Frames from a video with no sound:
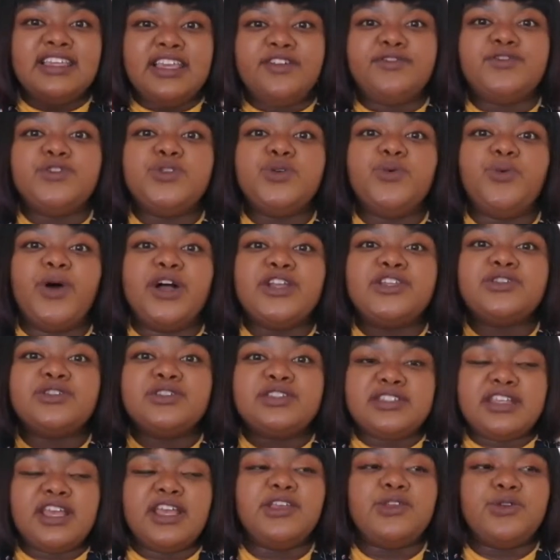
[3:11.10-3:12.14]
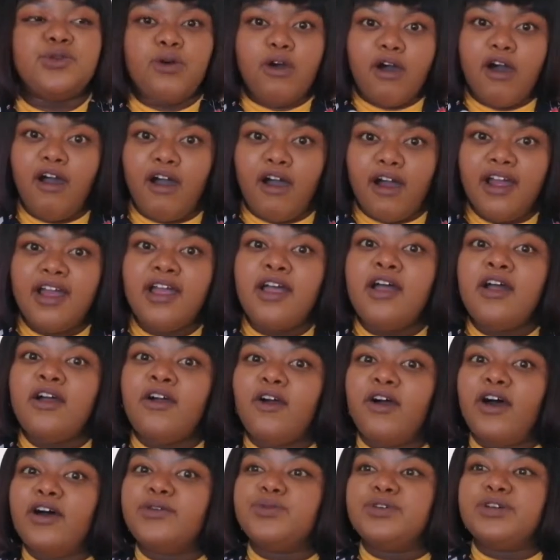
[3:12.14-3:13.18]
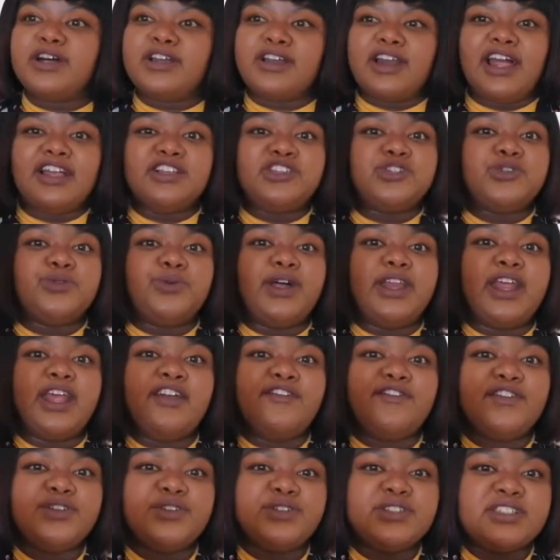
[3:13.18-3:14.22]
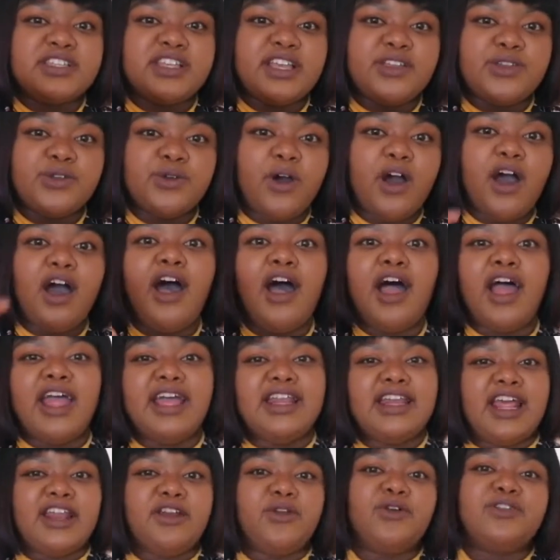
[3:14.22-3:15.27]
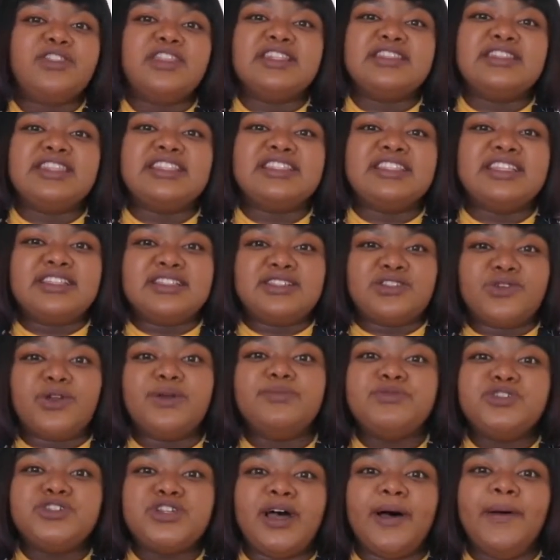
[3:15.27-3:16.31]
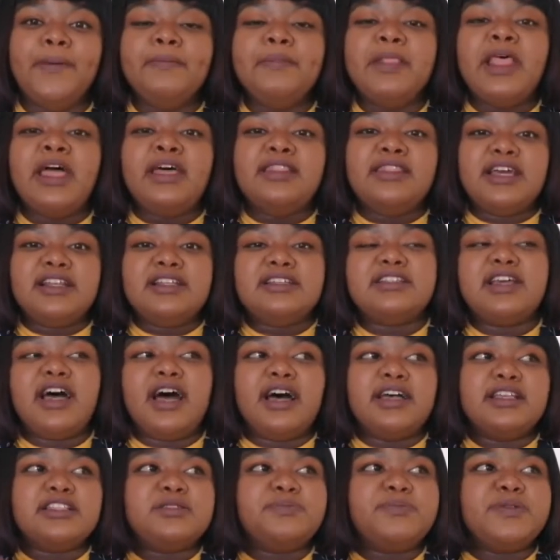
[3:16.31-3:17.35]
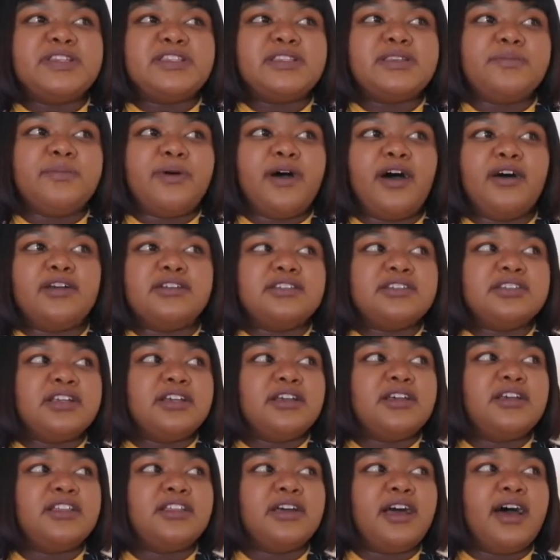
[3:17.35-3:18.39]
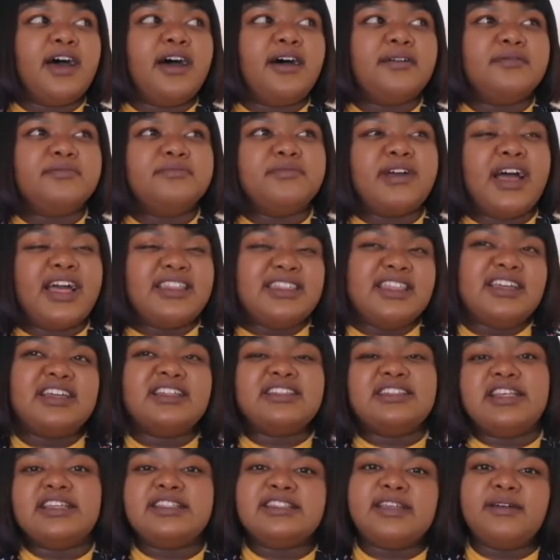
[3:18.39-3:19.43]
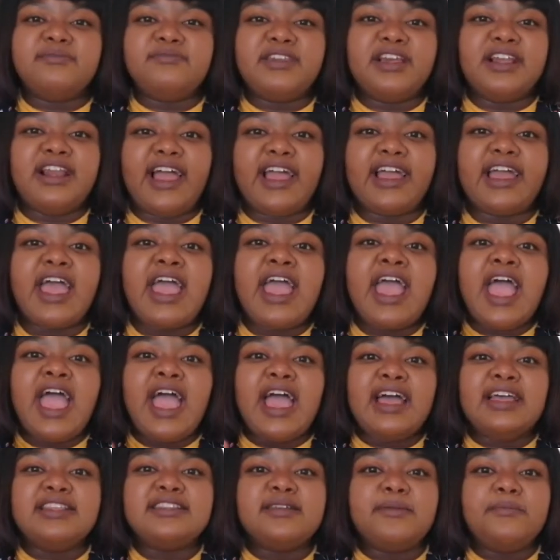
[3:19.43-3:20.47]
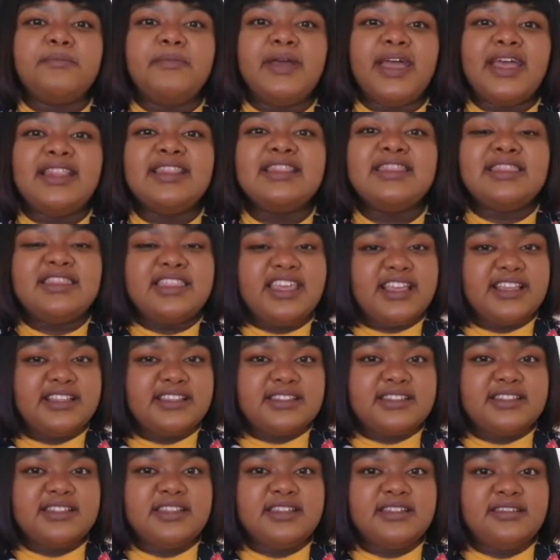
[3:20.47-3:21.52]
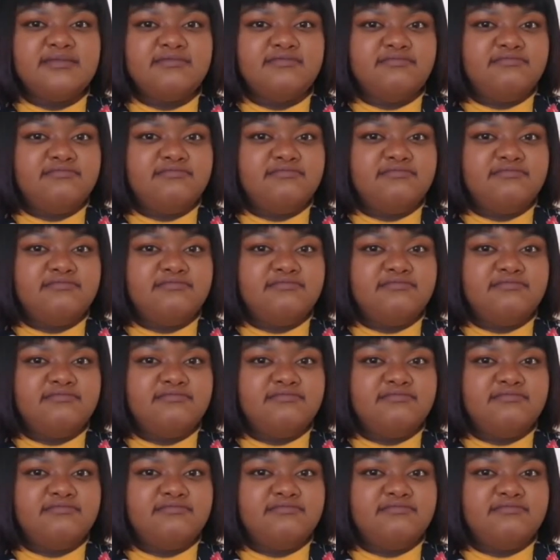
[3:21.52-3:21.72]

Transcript: gives you what you say you are. God will grant you whatever you say you are. And I know that this is scripture that speaks about, I think it says something like, as a man thinks,